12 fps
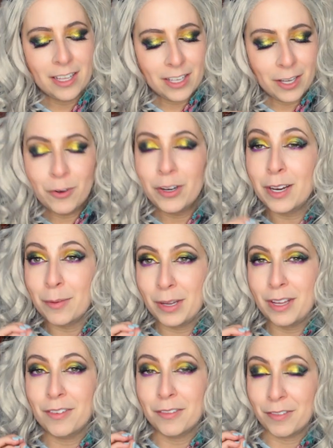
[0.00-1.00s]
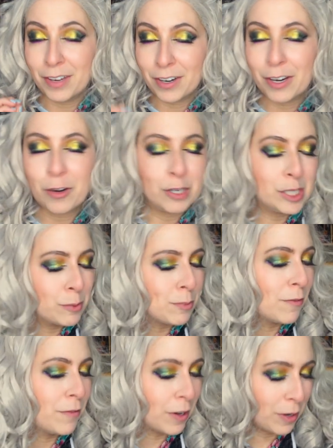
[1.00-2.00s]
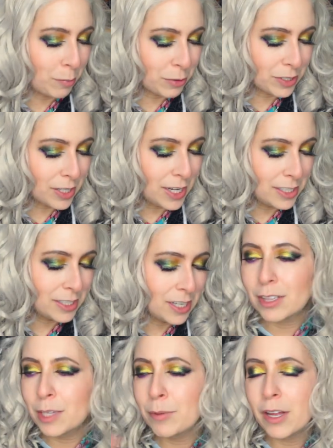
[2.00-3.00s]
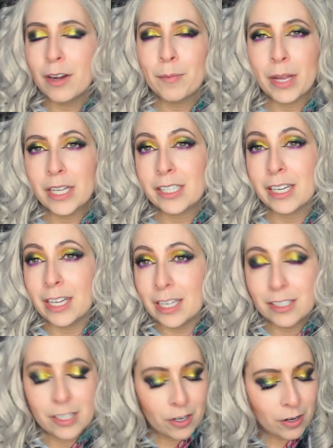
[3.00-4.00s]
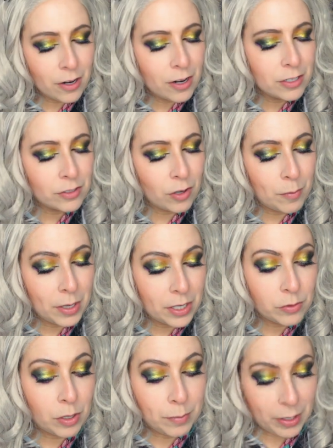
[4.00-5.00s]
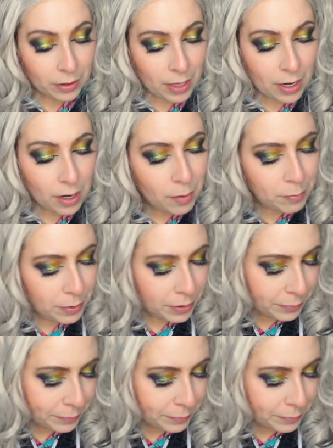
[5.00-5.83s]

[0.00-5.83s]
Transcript: you need to be very crisp, very precise. Lip liner makes it easier, so I might as well pick that up.